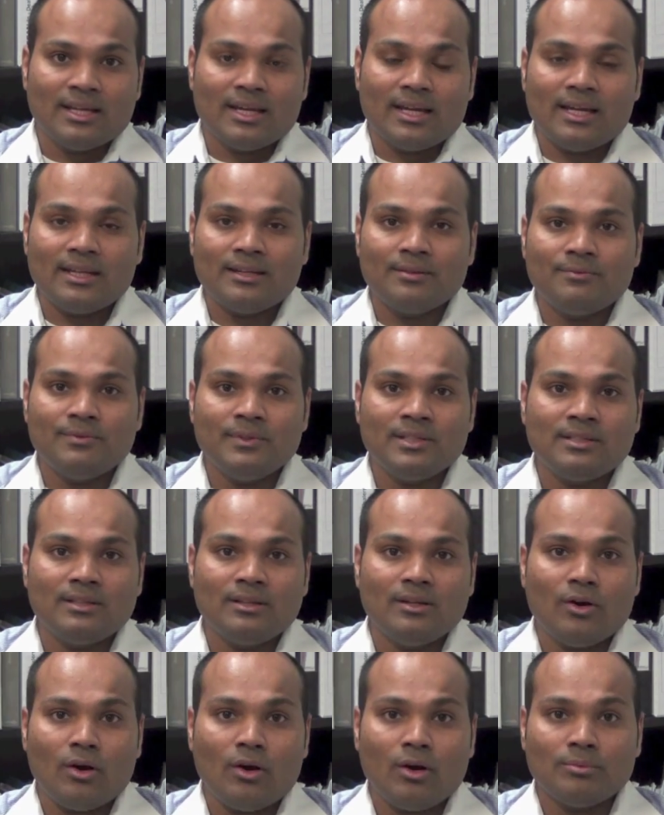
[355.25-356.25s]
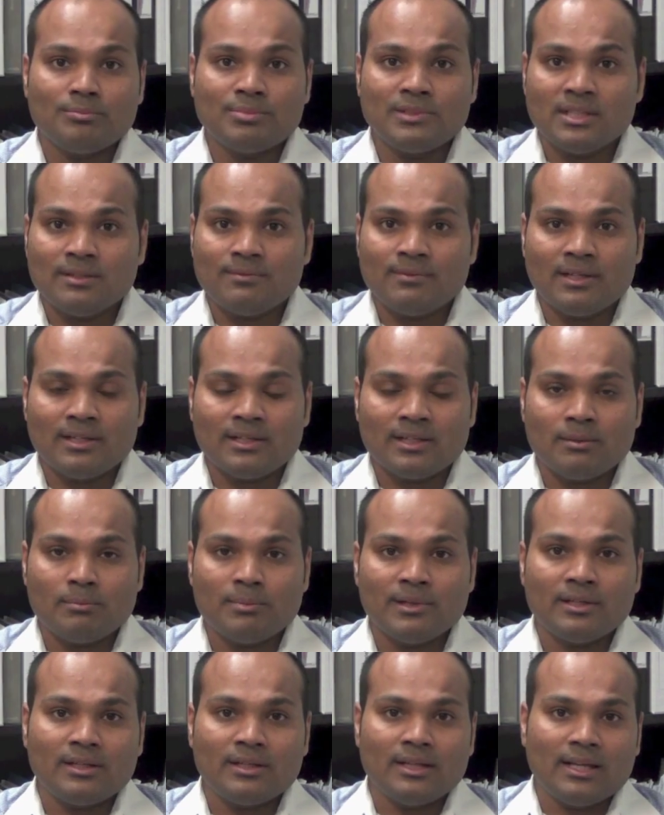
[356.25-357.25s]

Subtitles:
And if we observe a little bit